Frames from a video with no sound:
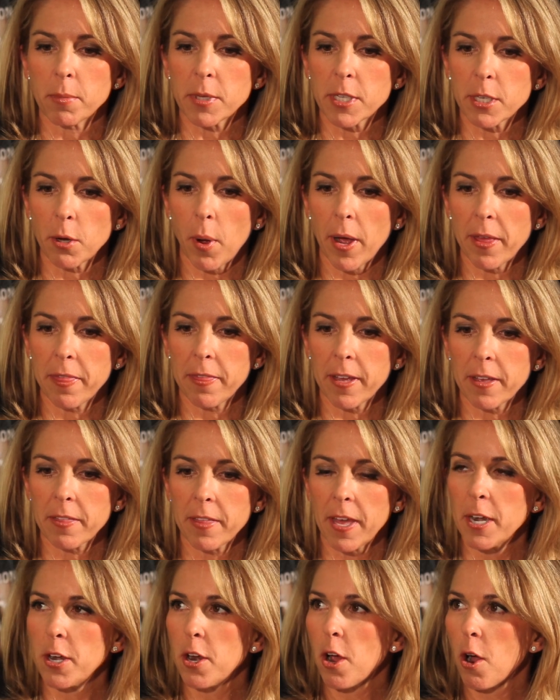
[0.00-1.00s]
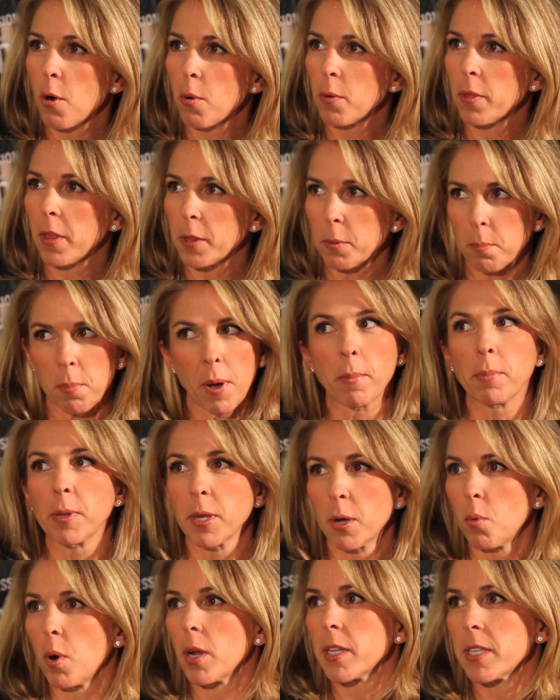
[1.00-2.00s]
So I think they know that the
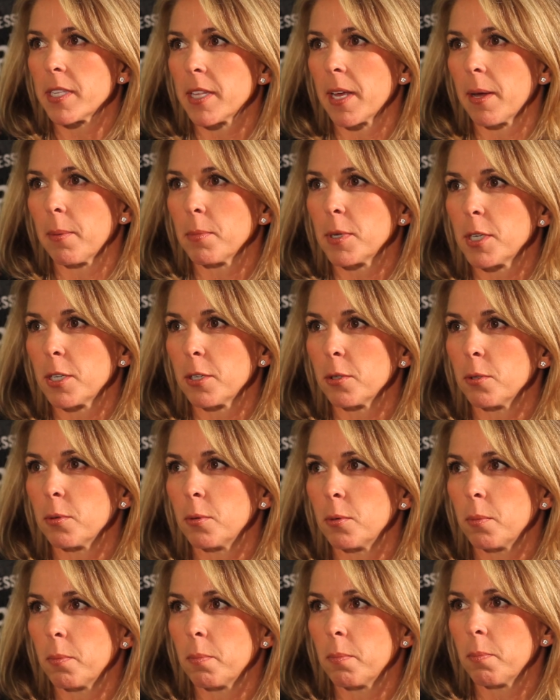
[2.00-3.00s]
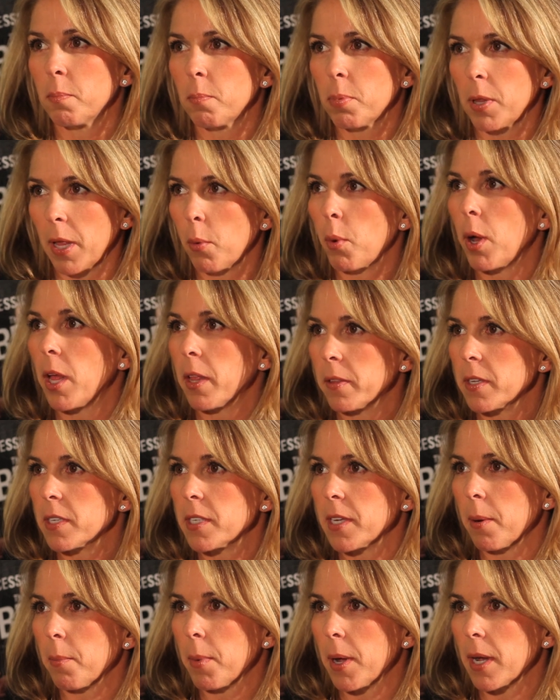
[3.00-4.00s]
public wants them to play well in the
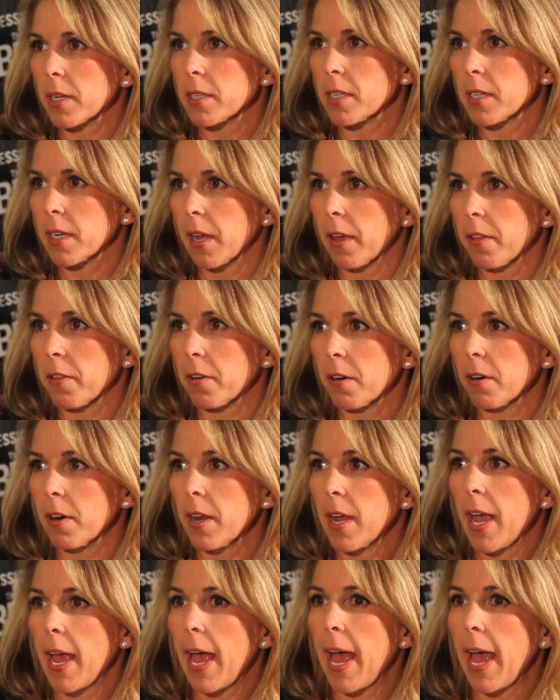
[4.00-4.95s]
sandbox together,